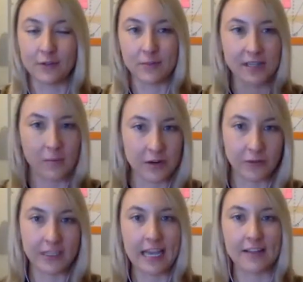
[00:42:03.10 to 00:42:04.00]
from someone
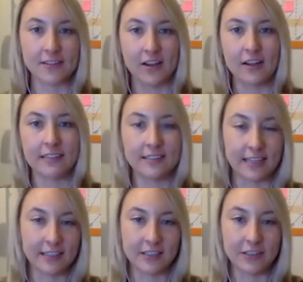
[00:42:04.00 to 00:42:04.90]
on the outside
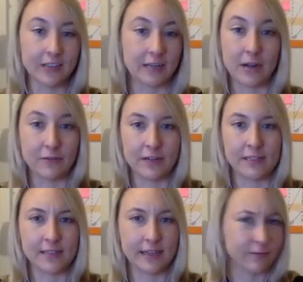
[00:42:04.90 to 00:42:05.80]
telling you, like my
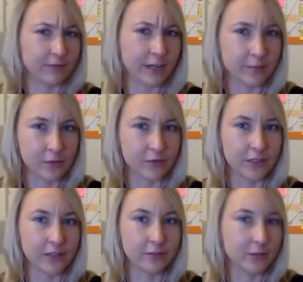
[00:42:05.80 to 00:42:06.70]
friend saying, read a book for
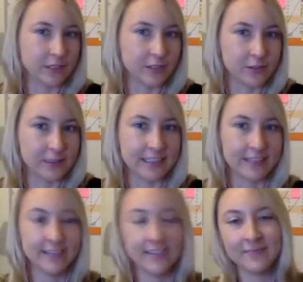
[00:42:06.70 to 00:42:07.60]
you. What are you
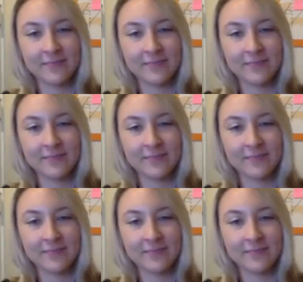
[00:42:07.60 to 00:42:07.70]
doing?